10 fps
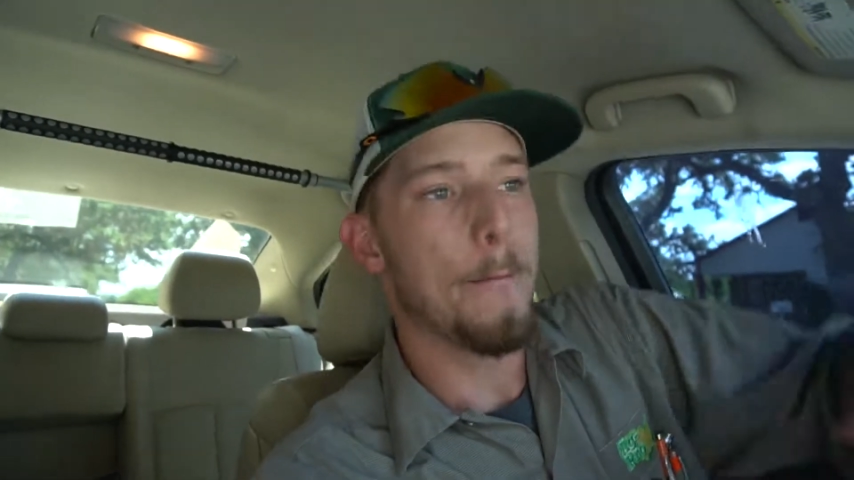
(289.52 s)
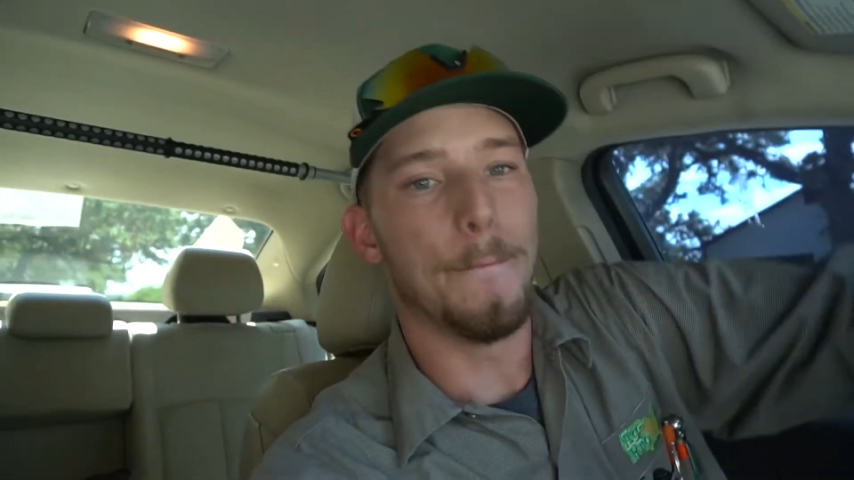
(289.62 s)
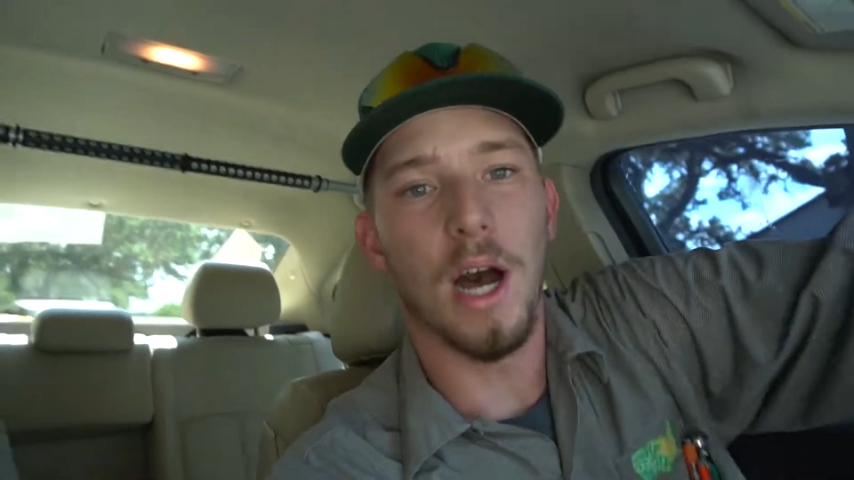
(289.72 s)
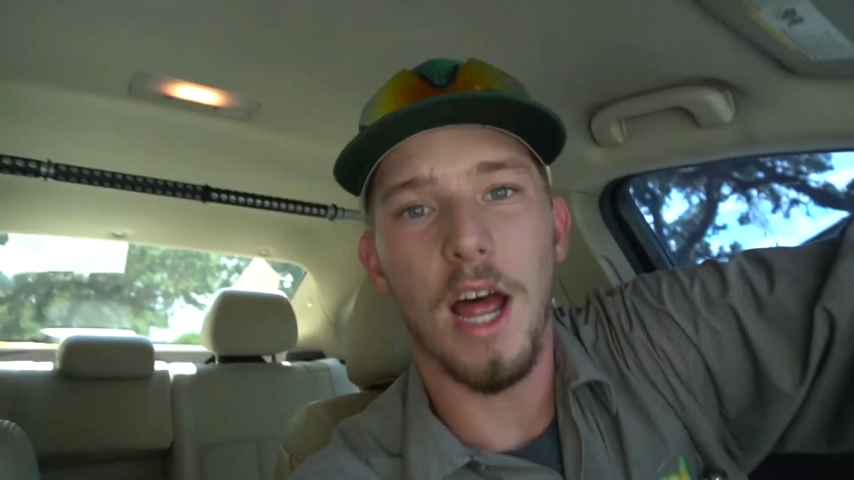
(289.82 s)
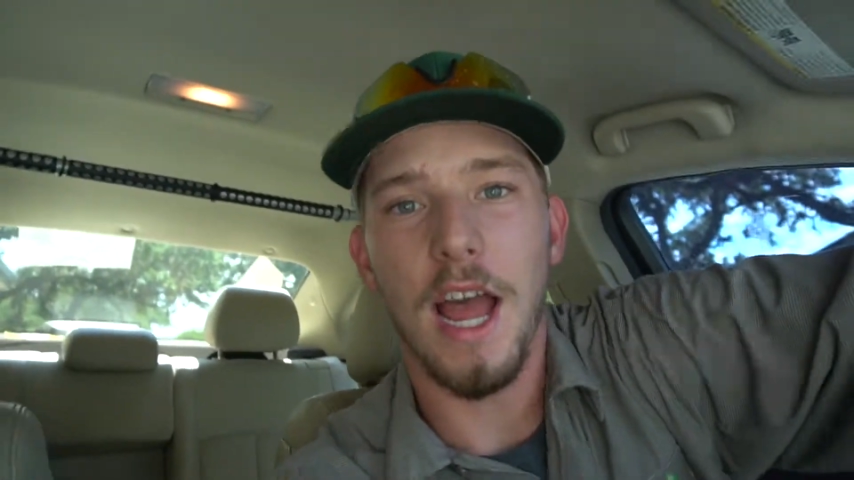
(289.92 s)

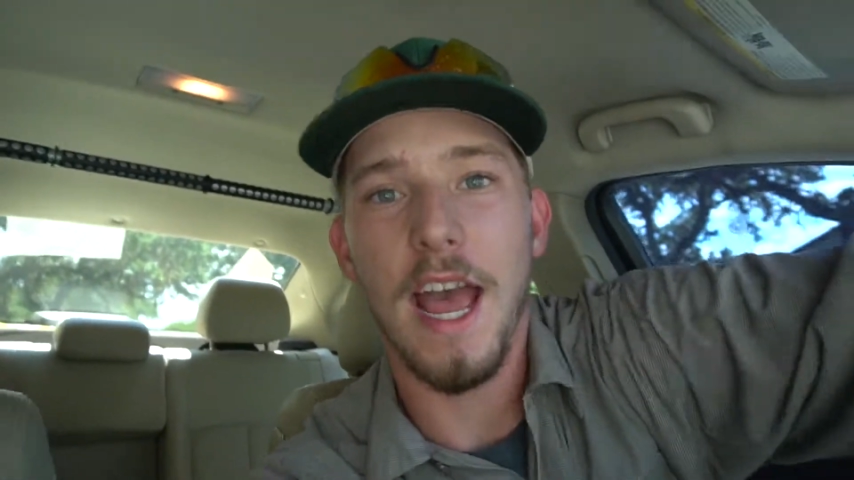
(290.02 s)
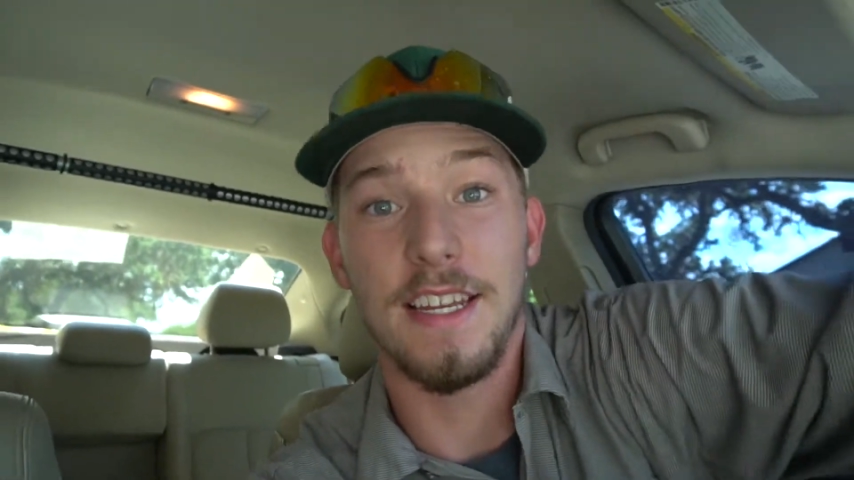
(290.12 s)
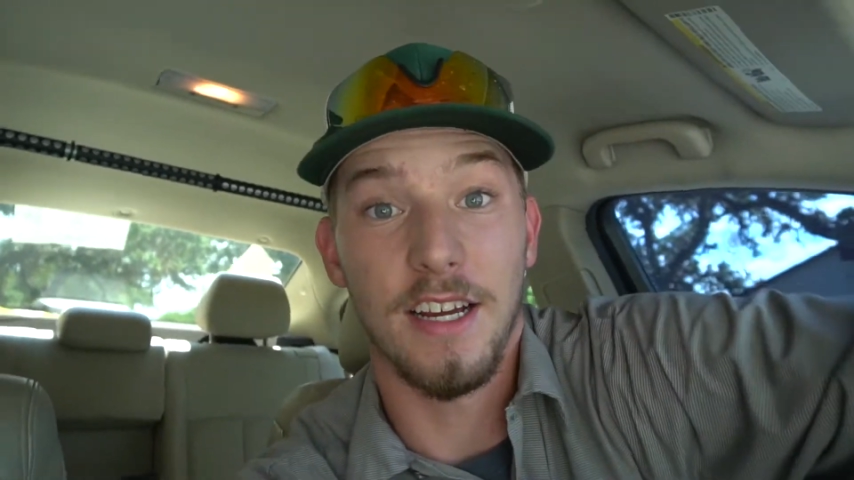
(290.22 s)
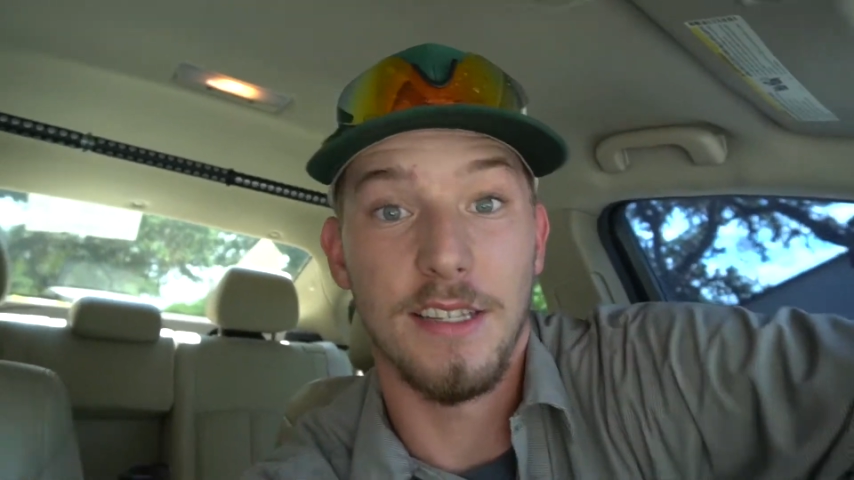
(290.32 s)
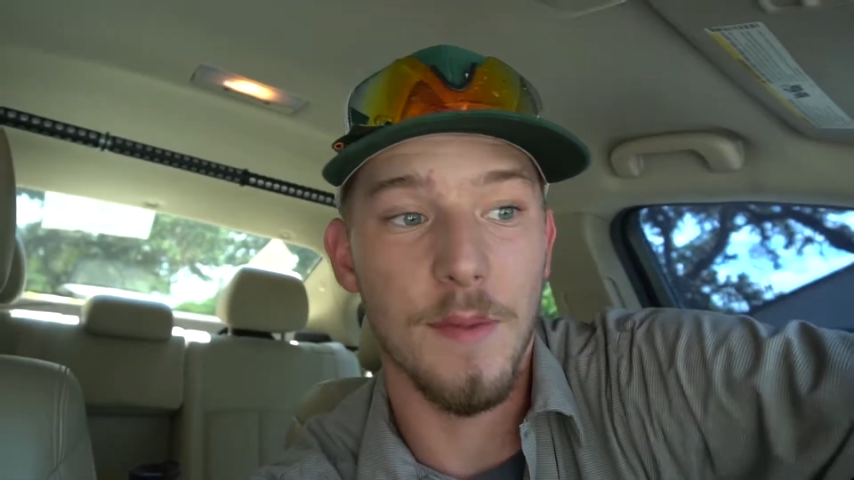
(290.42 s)
but I had
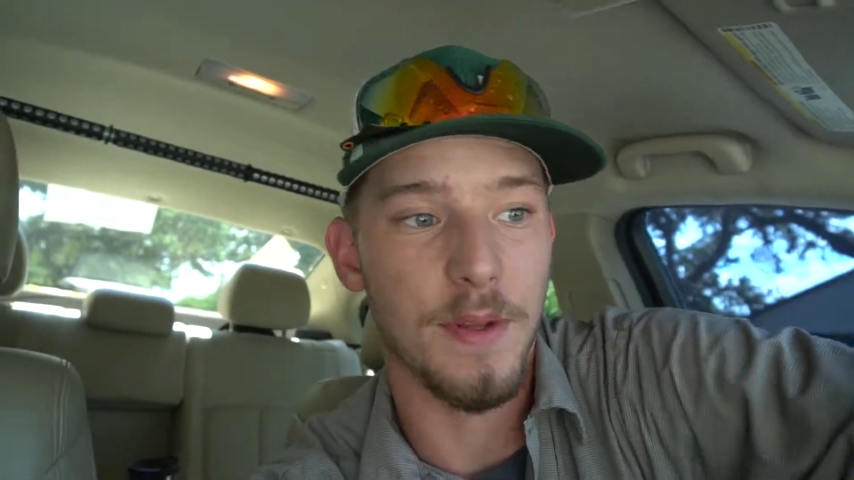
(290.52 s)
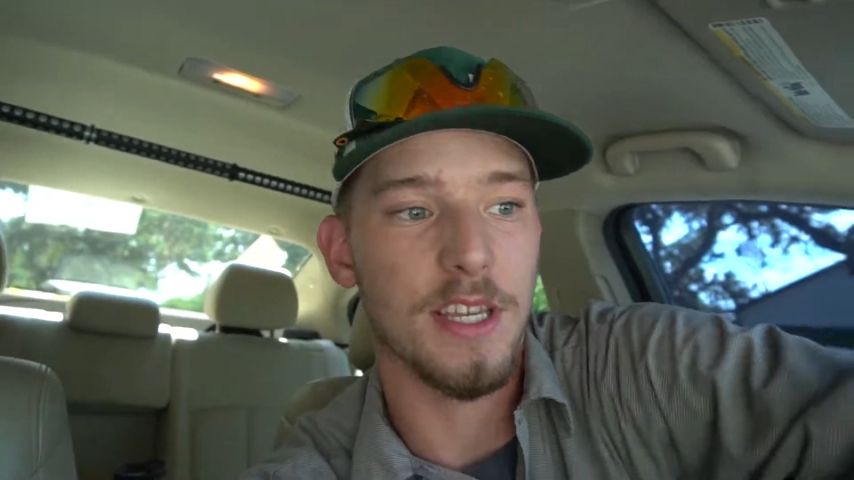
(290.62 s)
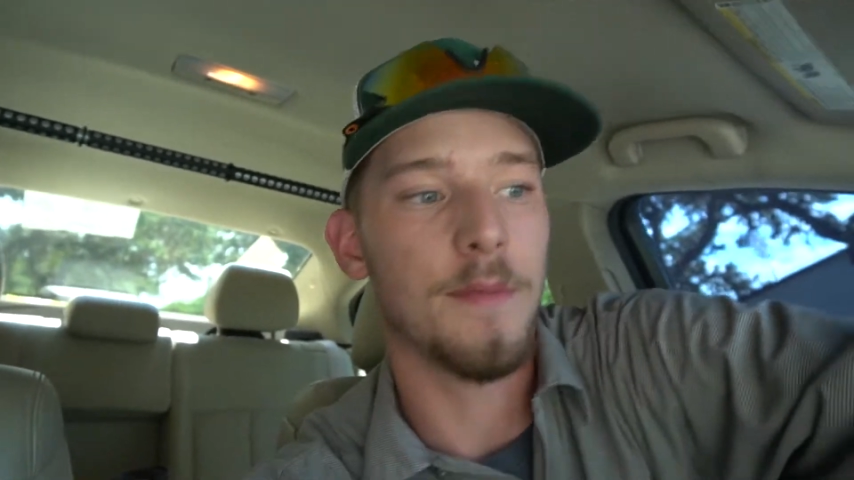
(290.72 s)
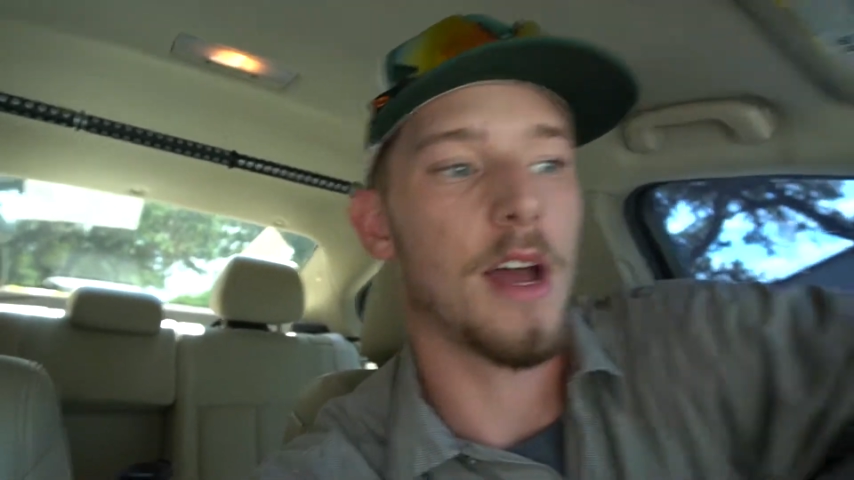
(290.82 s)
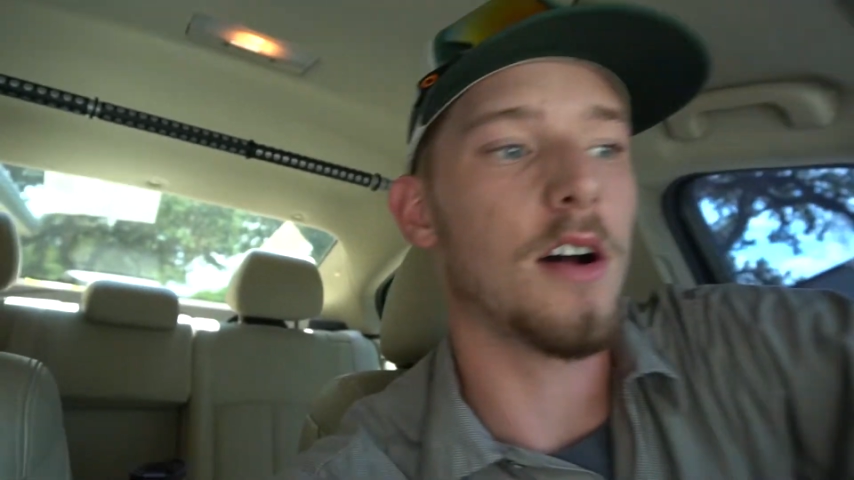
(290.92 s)
to unzip it
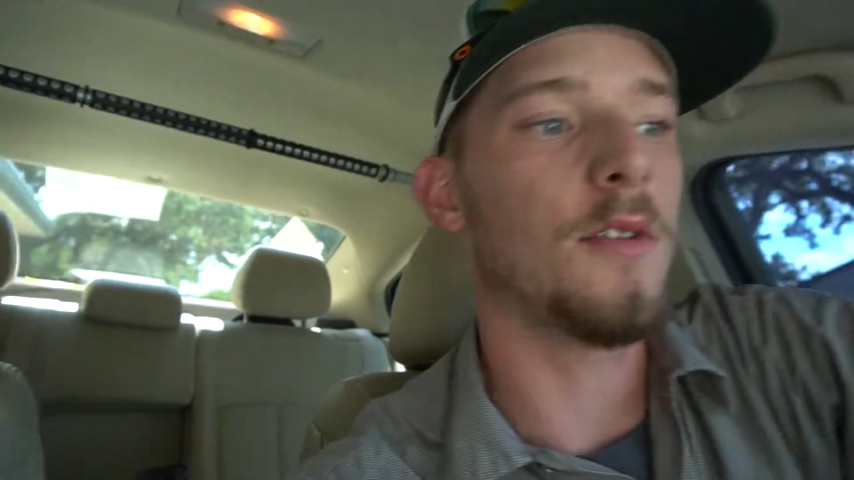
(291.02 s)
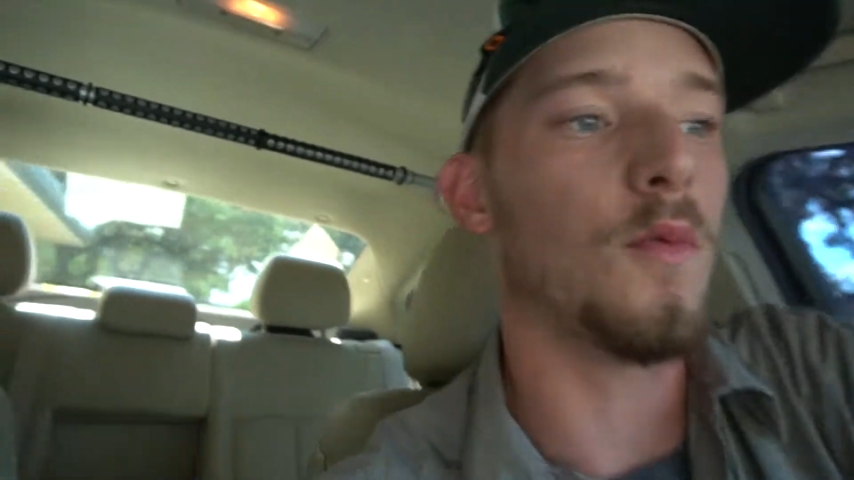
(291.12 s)
somehow.